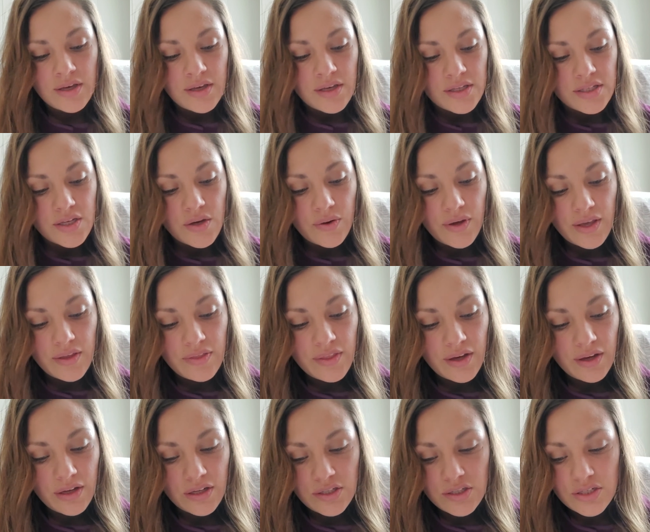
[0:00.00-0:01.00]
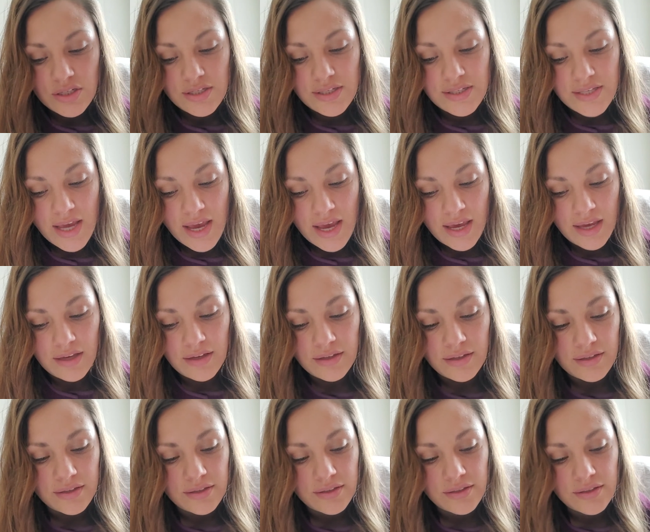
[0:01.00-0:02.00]
So in there it should say,
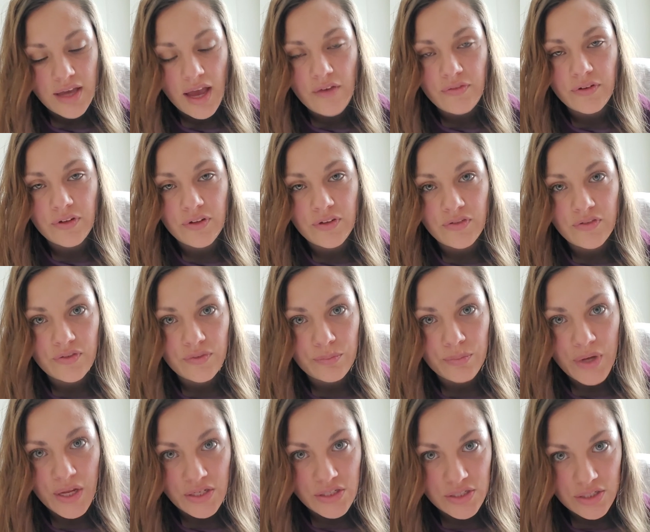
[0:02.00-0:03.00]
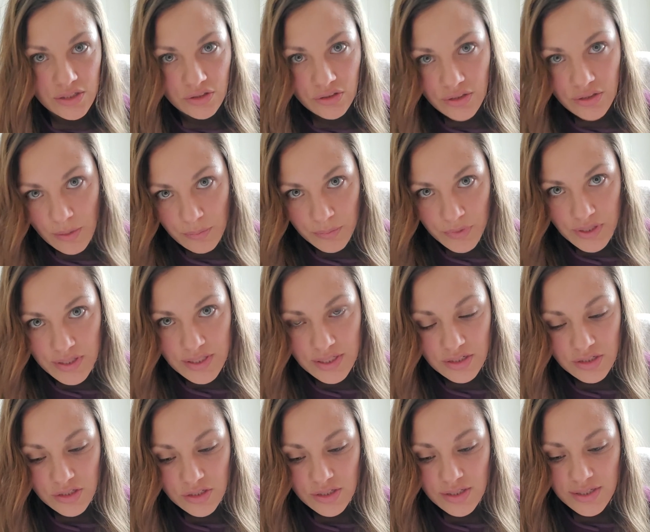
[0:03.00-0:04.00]
after you've punched in your numbers, it
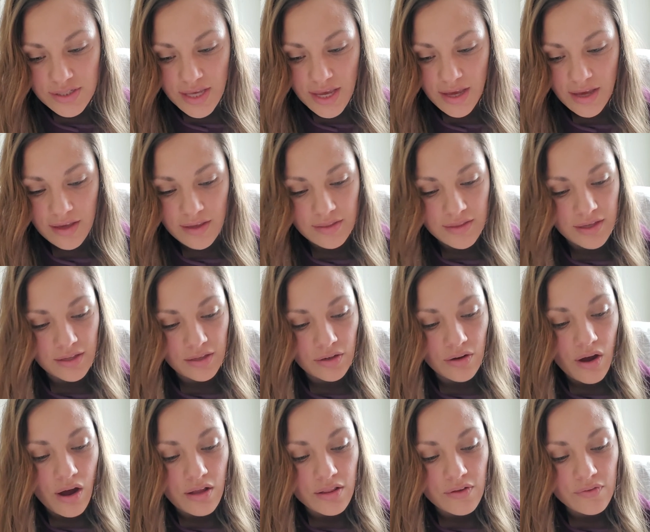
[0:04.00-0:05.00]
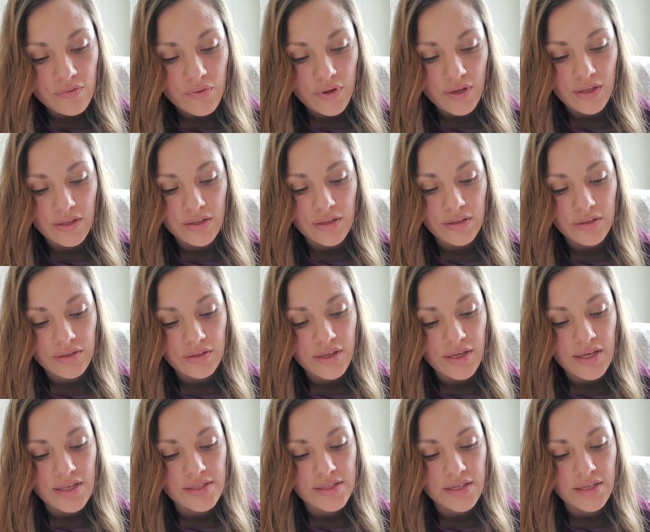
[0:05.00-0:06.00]
should say that your olive oil
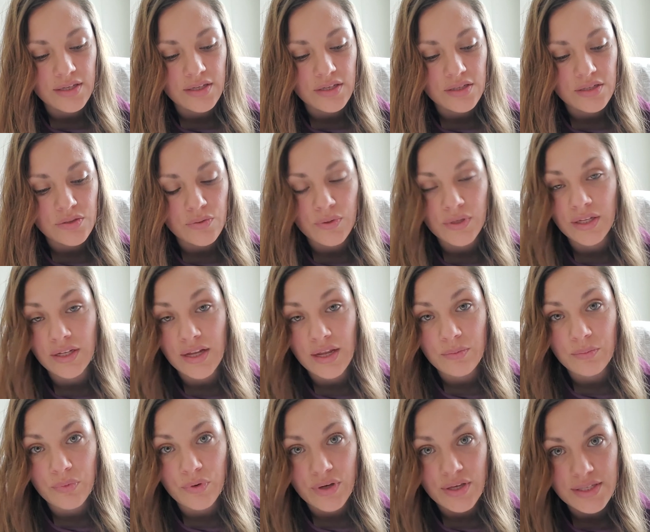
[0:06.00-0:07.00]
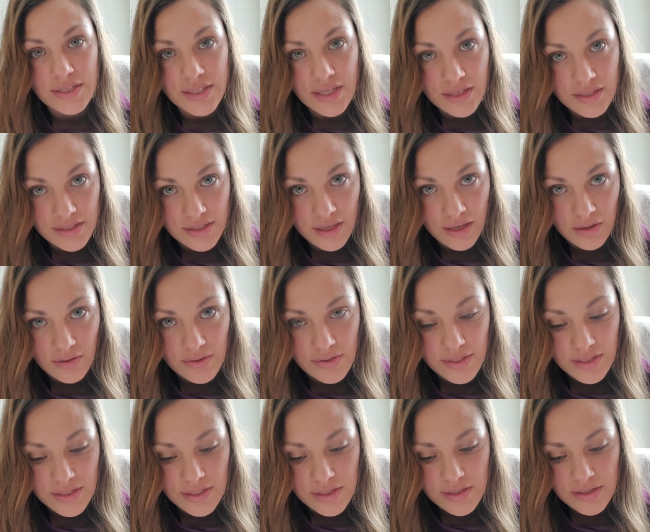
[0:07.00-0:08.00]
is at 29.60
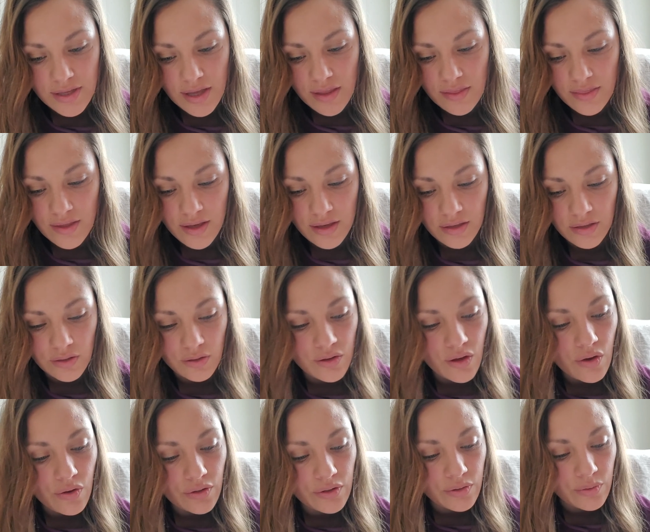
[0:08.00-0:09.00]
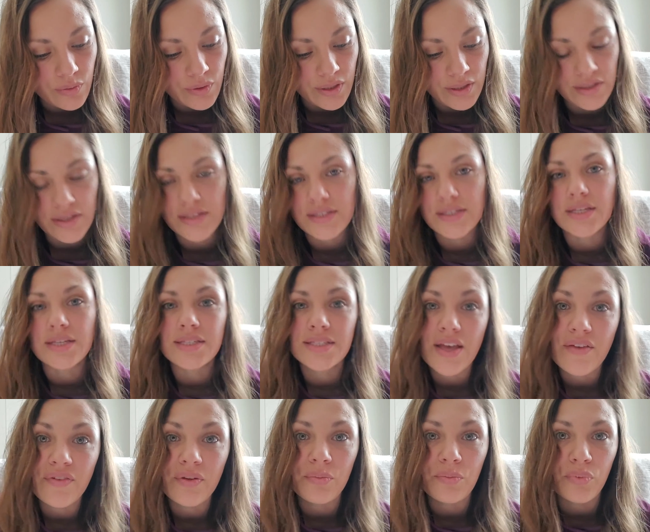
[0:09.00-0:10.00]
ounces and that your coconut oil is at
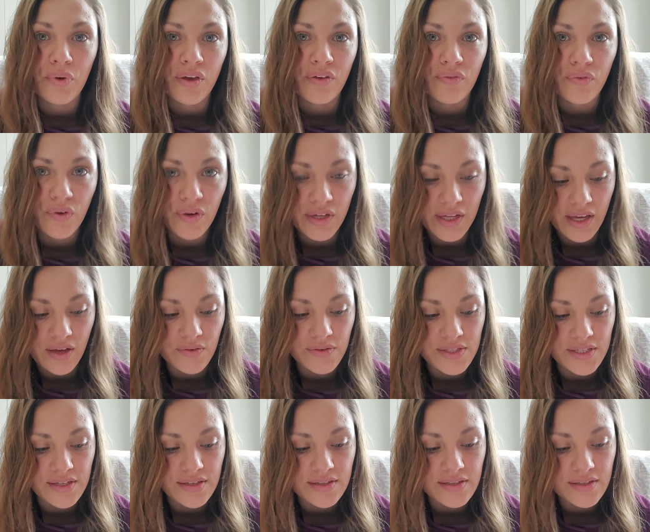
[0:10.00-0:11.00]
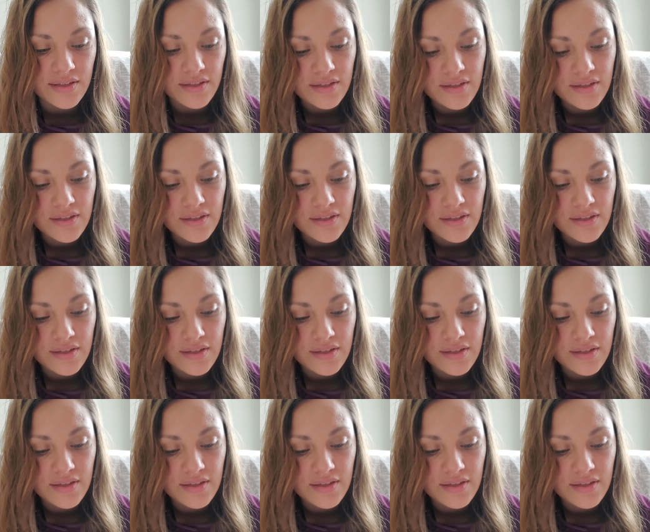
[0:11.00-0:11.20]
7.40 ounces,